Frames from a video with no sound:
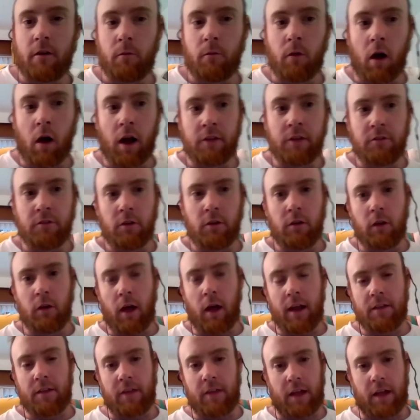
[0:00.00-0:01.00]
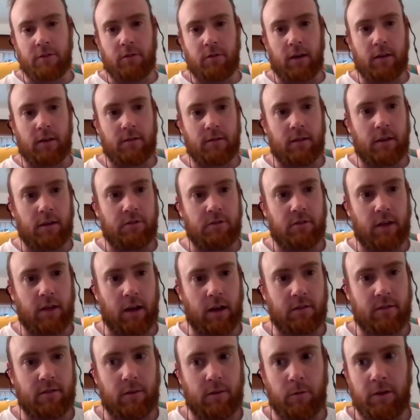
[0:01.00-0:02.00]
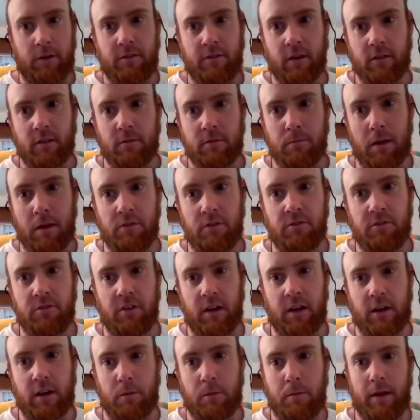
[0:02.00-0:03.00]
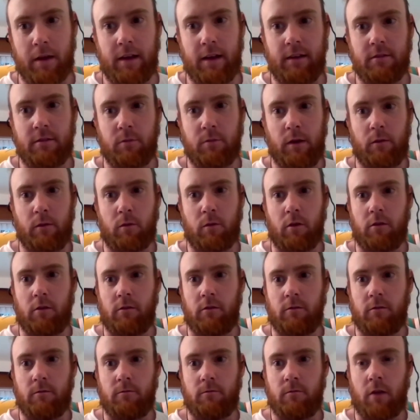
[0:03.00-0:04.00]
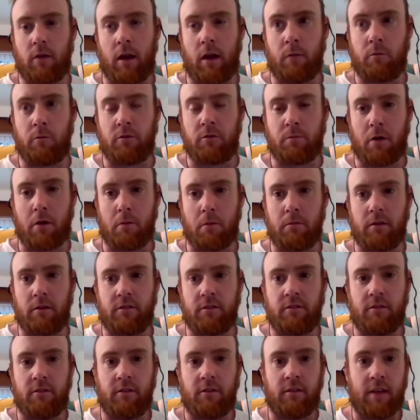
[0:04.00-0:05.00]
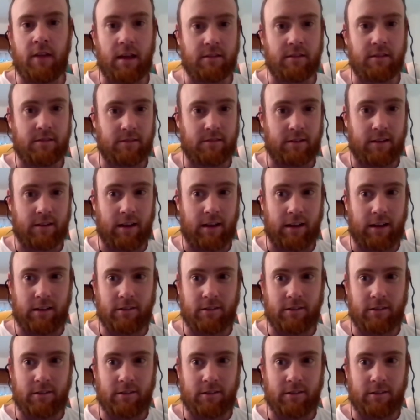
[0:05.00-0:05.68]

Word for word: I do like that translation, actually. We just mentioned it in a piece we wrote and was published yesterday.